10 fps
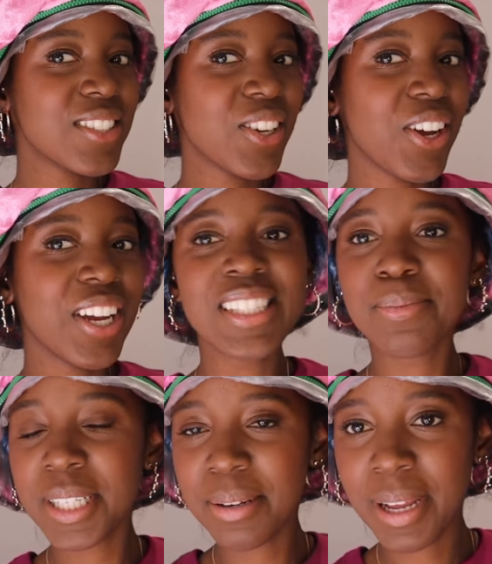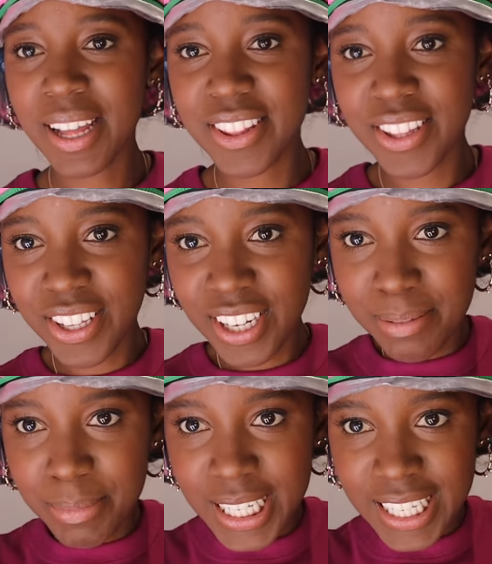so it's been about
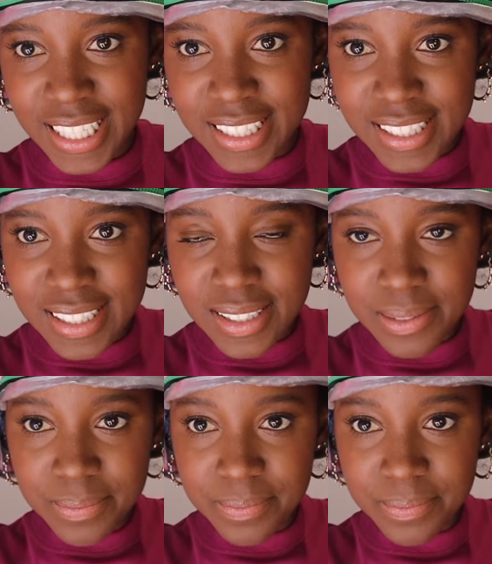30 minutes